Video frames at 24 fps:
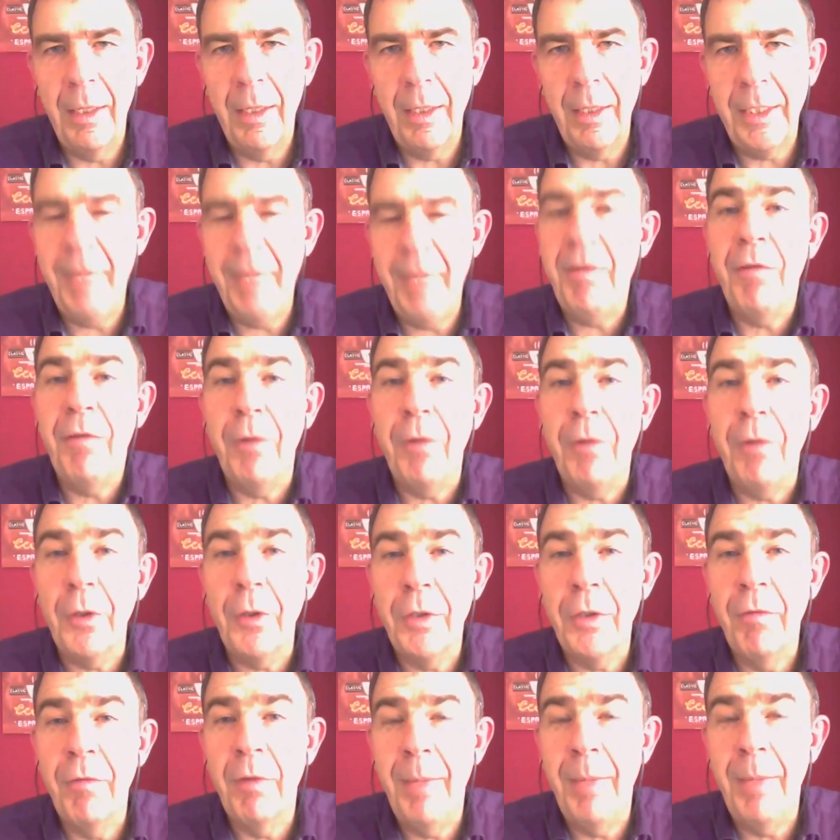give you false
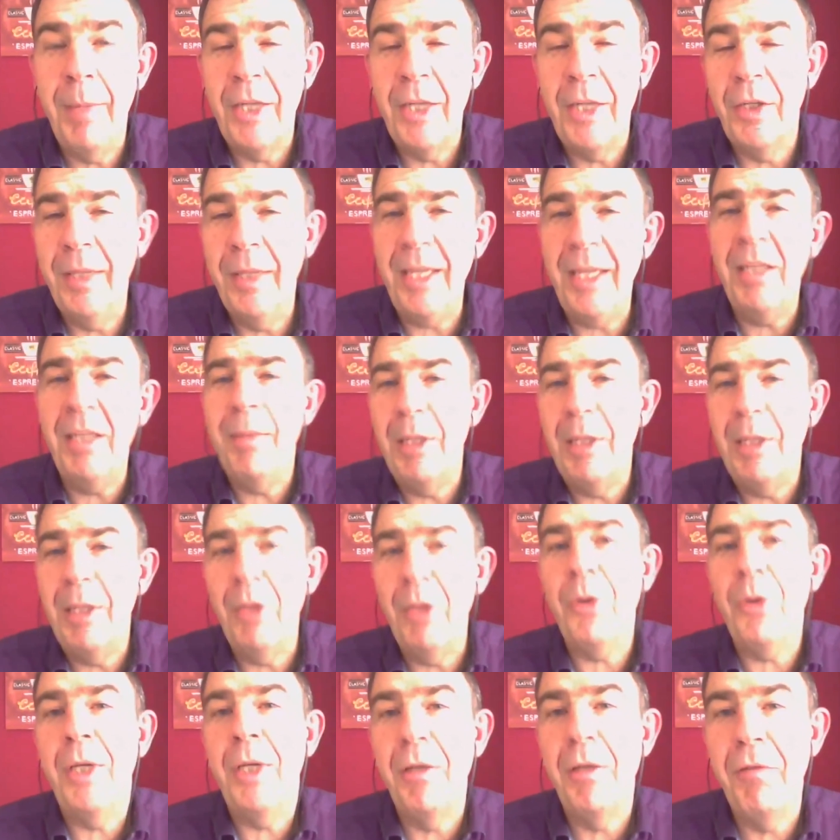information. They're going to be
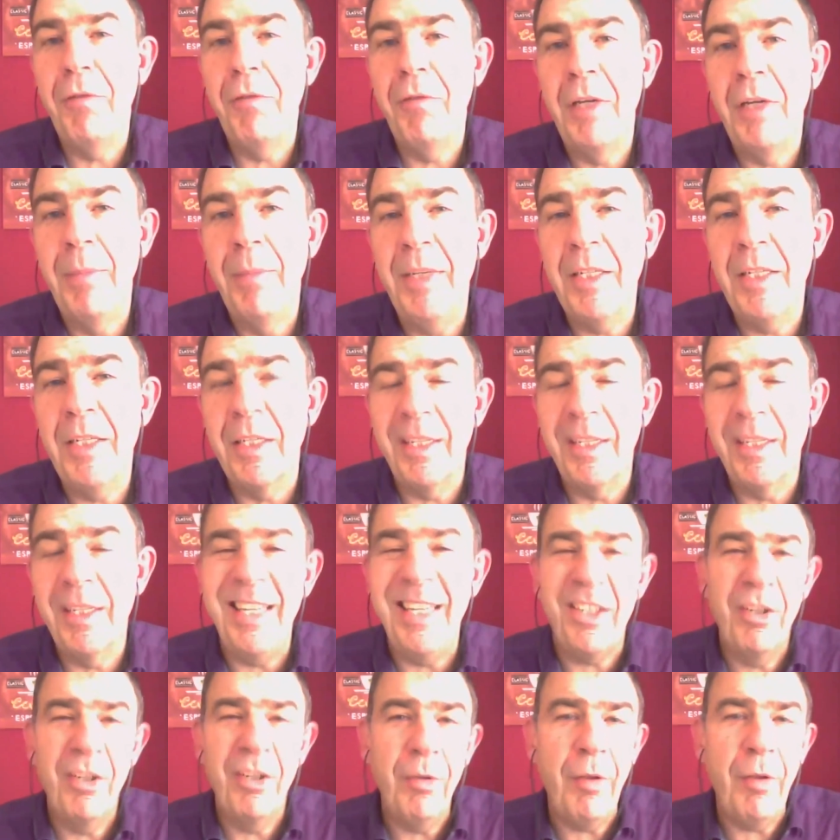looking for your business. And
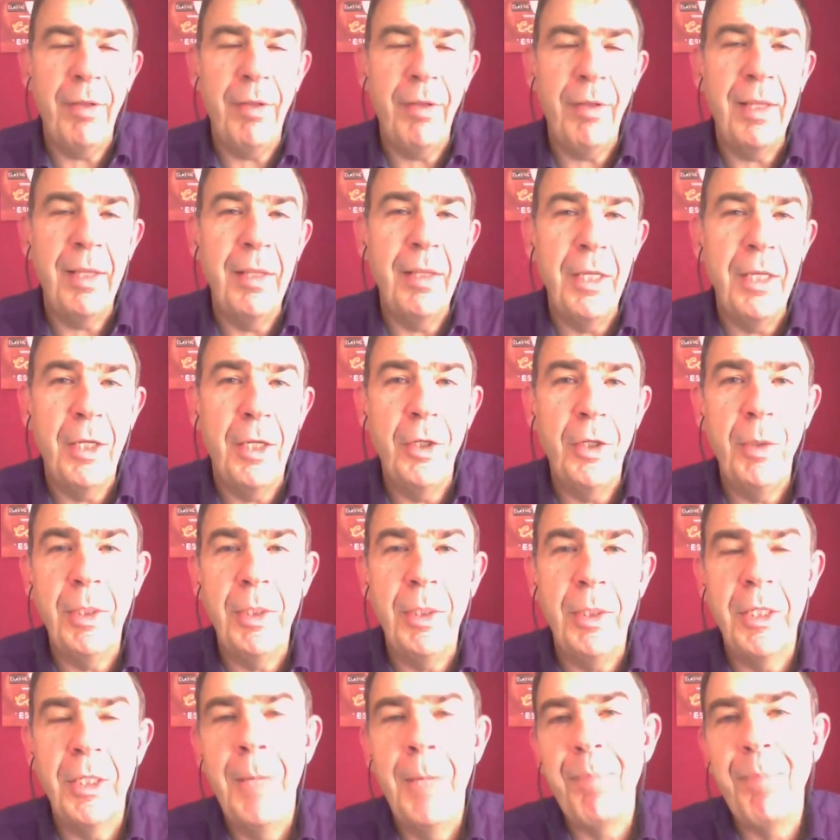that's another thing that you can do
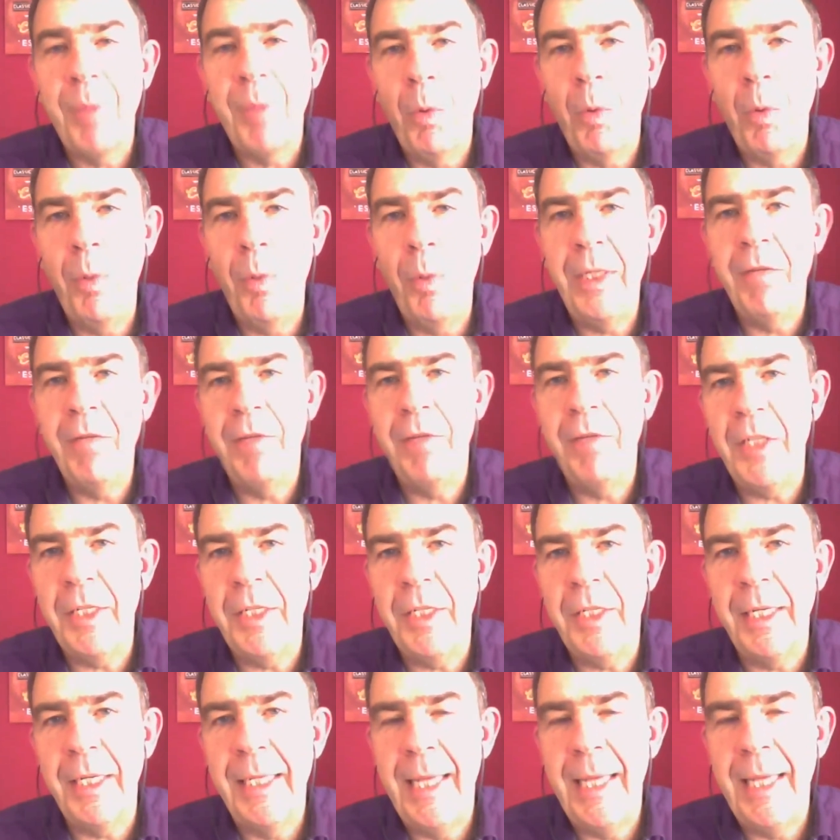is when you're
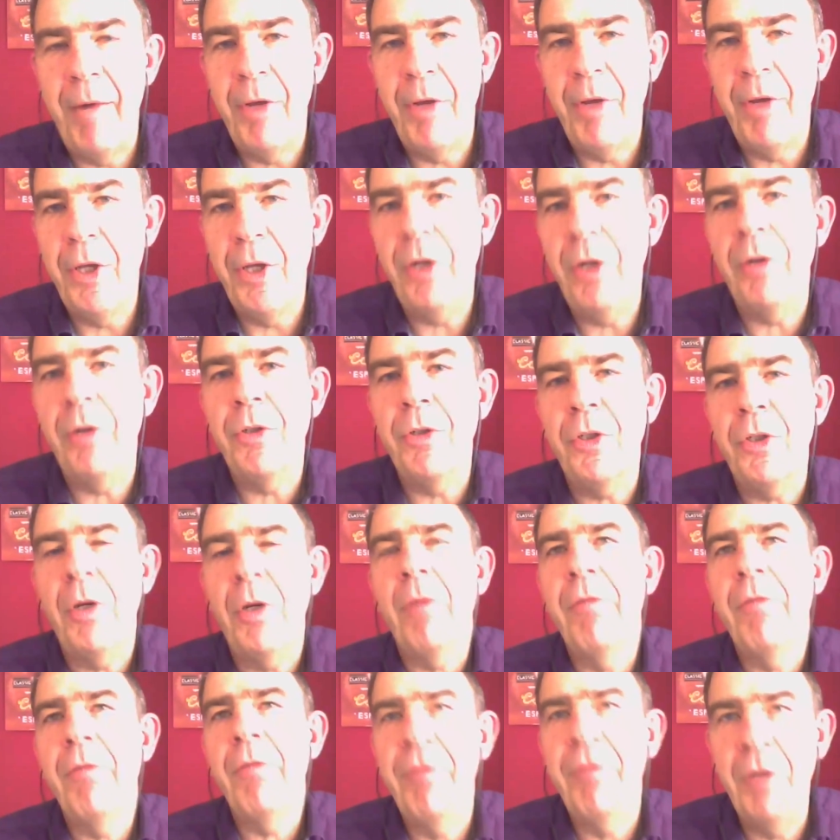visiting an area, you're not just
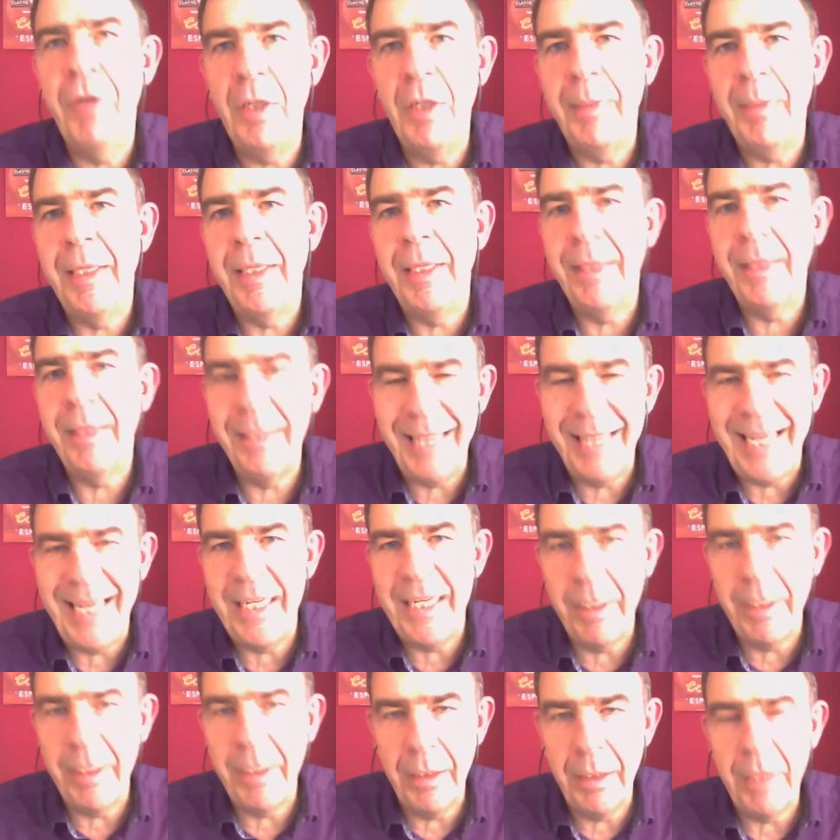confirming the
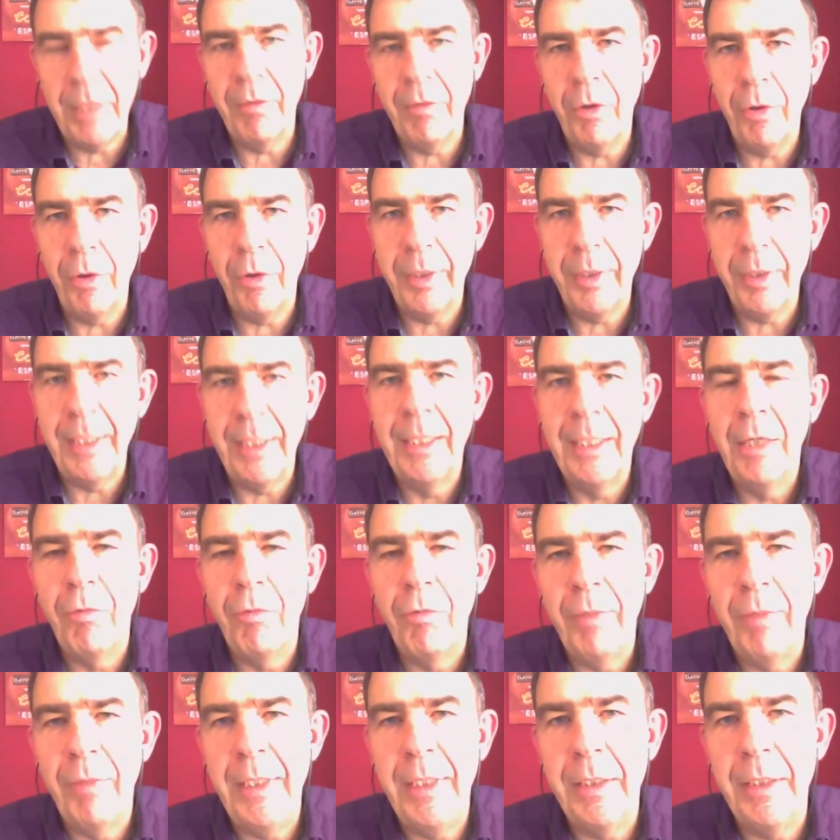data that you've already
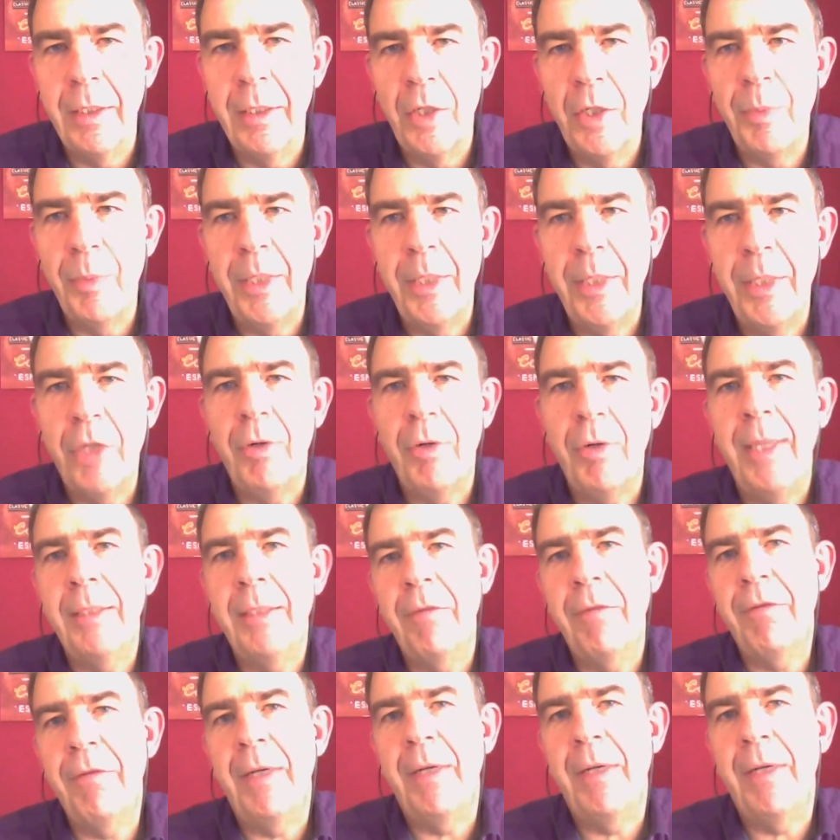researched, but you're trying
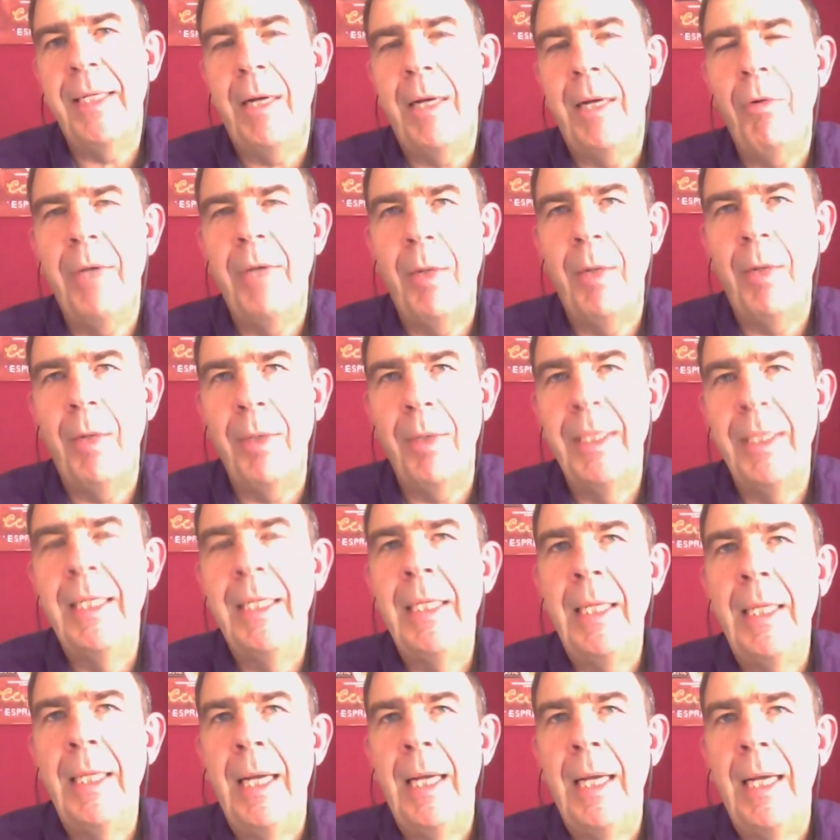to find out, okay, well,
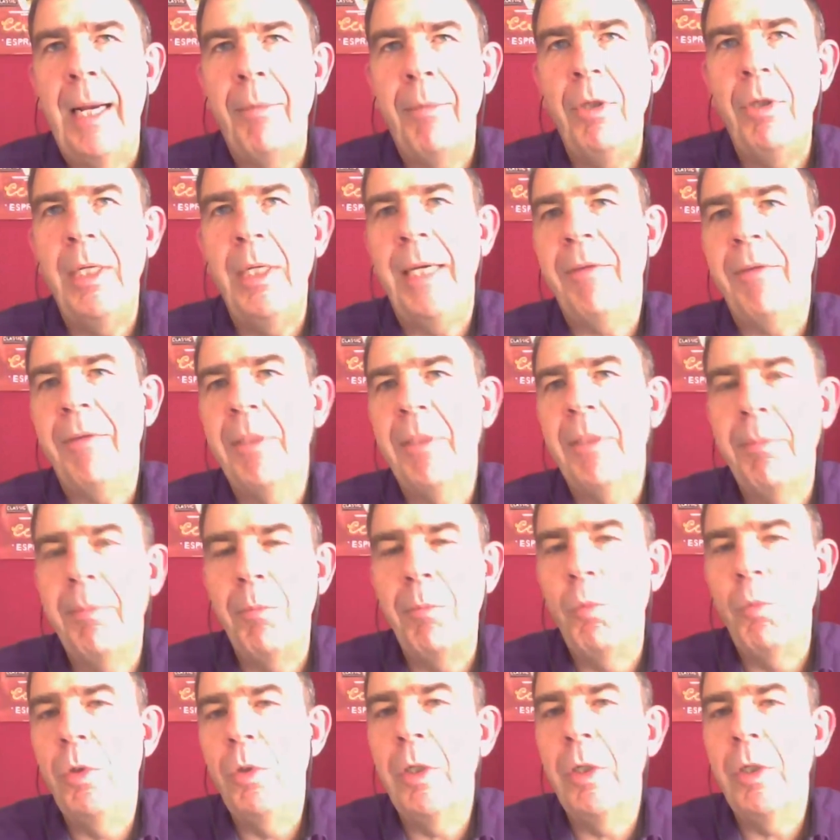I'm going to have to
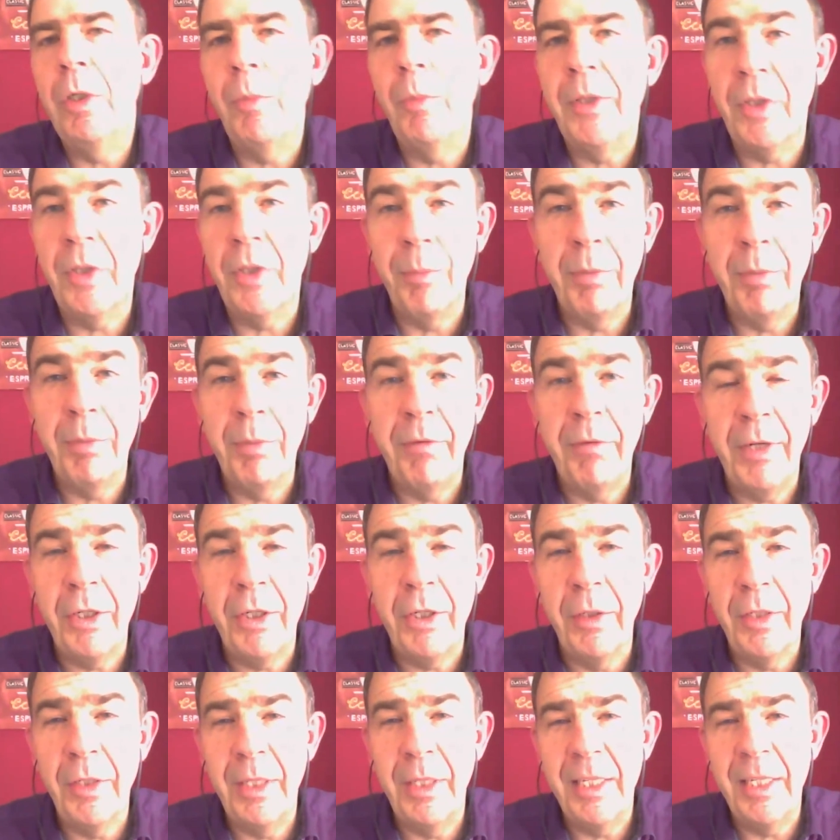work with some
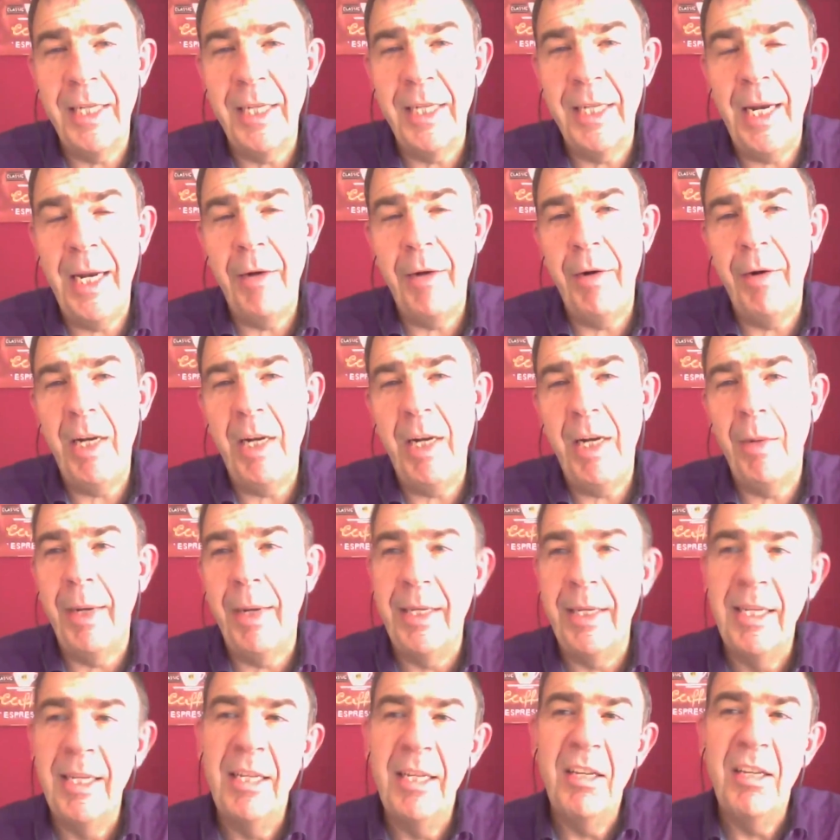professionals in this area anyway.